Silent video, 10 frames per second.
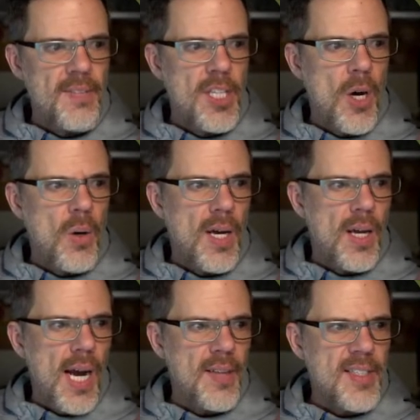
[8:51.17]
Even though
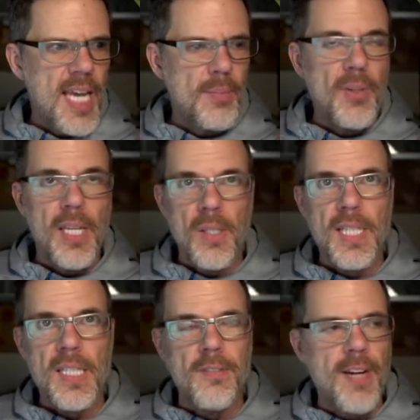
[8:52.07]
on the table they
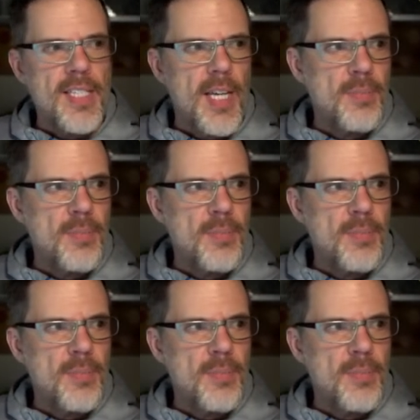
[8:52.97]
look like they're face